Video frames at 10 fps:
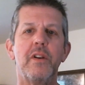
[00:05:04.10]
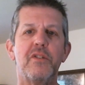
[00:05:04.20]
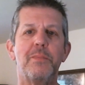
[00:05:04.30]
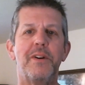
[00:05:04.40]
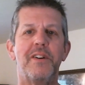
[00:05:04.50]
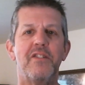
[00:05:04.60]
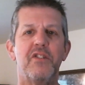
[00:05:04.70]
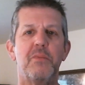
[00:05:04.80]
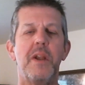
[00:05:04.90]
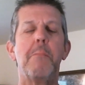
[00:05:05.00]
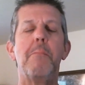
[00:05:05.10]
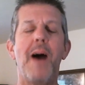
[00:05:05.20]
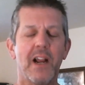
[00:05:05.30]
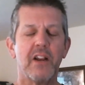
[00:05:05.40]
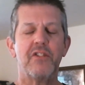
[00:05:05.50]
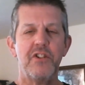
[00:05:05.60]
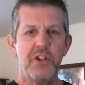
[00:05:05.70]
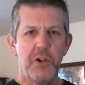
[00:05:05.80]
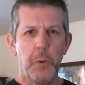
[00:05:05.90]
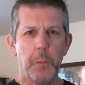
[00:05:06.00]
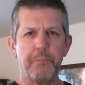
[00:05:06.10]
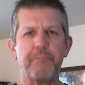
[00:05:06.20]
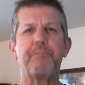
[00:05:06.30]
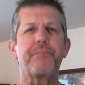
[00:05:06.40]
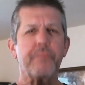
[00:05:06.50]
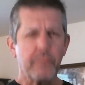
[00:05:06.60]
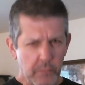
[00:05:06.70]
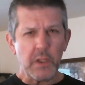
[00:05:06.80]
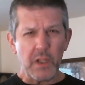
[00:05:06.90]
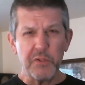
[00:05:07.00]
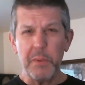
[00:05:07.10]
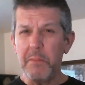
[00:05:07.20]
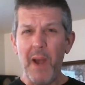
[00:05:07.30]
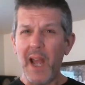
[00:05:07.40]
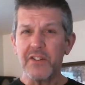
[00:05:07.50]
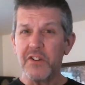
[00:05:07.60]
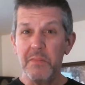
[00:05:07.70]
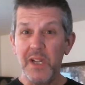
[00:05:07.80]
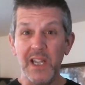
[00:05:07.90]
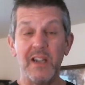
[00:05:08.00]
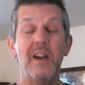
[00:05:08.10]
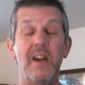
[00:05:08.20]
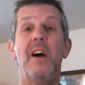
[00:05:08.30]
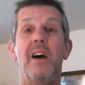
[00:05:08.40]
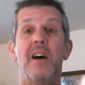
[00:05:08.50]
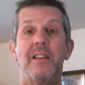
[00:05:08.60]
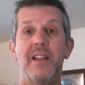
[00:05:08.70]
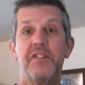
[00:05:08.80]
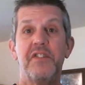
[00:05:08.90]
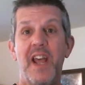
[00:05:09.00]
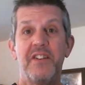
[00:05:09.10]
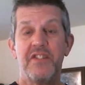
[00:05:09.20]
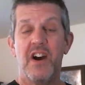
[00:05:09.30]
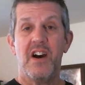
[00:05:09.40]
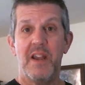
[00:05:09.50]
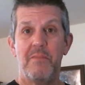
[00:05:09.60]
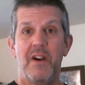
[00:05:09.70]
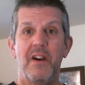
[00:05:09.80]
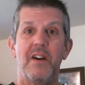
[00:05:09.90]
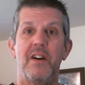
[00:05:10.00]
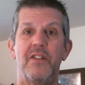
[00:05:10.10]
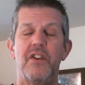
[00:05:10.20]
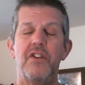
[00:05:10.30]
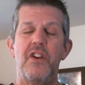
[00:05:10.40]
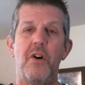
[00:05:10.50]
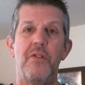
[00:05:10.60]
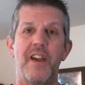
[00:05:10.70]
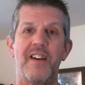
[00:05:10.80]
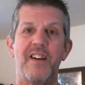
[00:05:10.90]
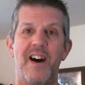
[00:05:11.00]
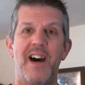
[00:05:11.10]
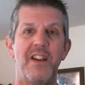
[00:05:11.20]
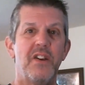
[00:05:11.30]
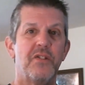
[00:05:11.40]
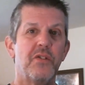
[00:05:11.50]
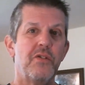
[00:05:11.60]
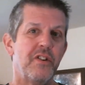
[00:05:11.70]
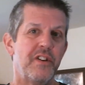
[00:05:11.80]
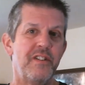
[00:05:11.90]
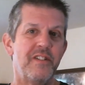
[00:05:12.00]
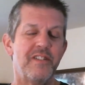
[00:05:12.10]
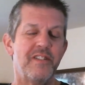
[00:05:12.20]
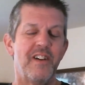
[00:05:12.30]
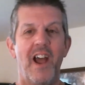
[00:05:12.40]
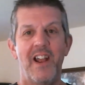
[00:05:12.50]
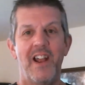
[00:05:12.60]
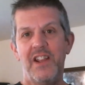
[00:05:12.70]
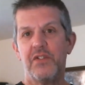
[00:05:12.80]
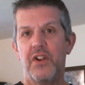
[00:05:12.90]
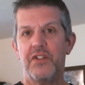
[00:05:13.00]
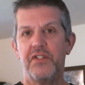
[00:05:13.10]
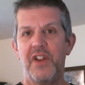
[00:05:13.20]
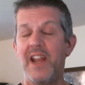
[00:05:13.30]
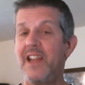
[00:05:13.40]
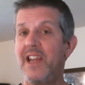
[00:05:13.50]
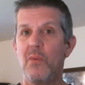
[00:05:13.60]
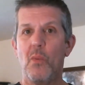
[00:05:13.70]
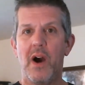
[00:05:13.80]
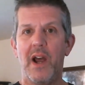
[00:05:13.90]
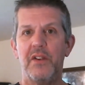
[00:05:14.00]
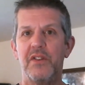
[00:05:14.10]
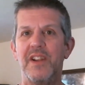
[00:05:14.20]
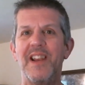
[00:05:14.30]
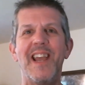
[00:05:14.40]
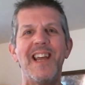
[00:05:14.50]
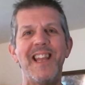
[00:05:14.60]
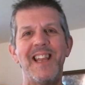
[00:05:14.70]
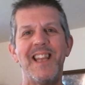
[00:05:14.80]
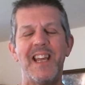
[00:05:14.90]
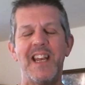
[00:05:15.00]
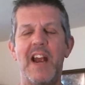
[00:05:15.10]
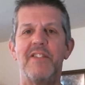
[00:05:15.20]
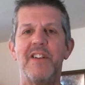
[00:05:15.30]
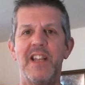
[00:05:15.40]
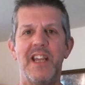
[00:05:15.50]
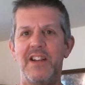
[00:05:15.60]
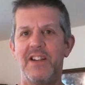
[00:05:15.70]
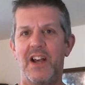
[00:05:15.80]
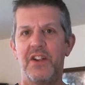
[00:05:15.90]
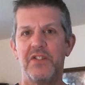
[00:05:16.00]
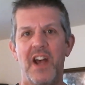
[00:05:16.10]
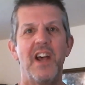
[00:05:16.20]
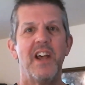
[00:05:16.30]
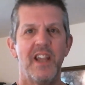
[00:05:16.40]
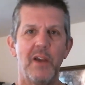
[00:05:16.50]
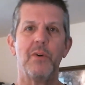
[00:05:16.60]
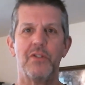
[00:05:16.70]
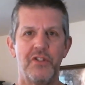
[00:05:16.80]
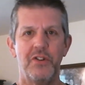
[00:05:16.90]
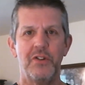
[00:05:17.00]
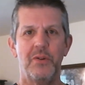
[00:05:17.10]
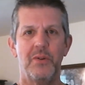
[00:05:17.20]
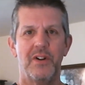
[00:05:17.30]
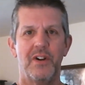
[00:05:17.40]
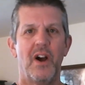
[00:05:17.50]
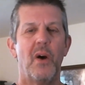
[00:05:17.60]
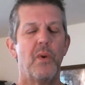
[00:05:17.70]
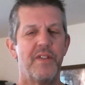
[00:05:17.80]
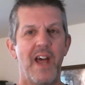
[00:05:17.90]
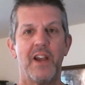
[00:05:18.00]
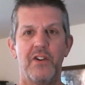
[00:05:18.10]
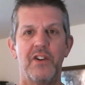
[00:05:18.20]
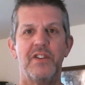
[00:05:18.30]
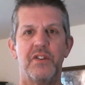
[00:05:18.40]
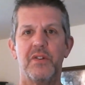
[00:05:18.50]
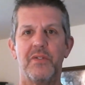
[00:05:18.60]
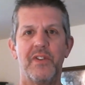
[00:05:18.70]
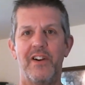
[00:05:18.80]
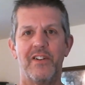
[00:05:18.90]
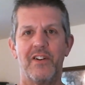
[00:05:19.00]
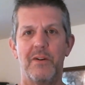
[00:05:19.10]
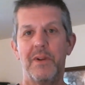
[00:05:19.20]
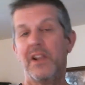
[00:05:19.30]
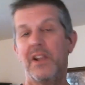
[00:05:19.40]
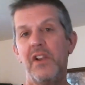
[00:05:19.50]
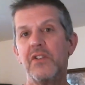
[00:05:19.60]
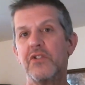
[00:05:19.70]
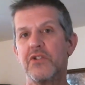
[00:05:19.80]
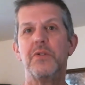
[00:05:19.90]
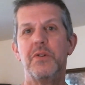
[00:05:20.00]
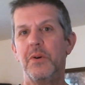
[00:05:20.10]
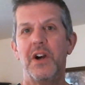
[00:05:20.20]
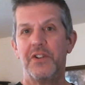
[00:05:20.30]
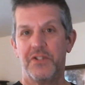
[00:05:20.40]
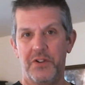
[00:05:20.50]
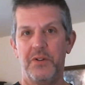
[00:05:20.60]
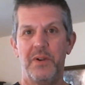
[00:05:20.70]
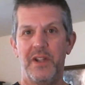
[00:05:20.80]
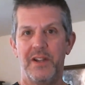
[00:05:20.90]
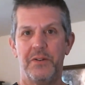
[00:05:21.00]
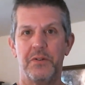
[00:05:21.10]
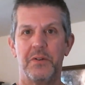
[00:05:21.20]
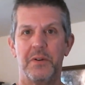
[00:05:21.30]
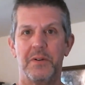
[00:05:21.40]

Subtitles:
Spirit speak back to you. Speak back to me. Let's take time to know that God is good and he is understanding and wise, and anything and everything he does, he will do with that goodness of character because he is true to who he is.